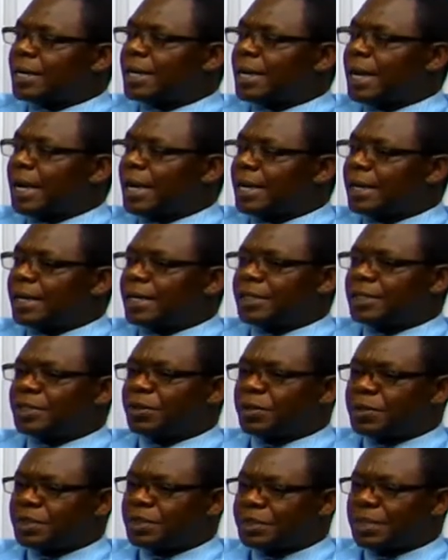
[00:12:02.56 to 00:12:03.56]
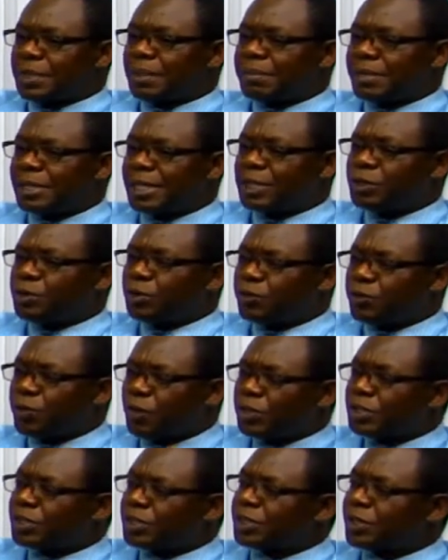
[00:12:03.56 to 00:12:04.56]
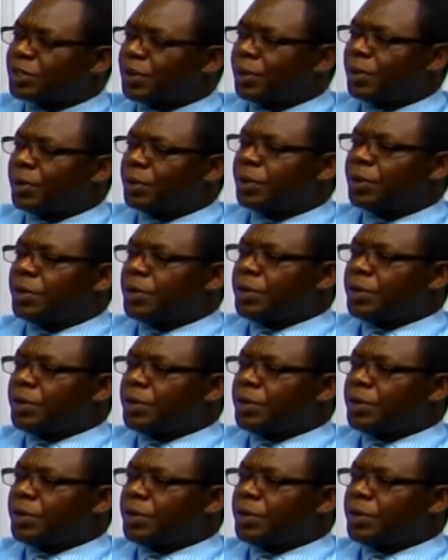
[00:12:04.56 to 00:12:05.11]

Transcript: Like, it's not something that you force or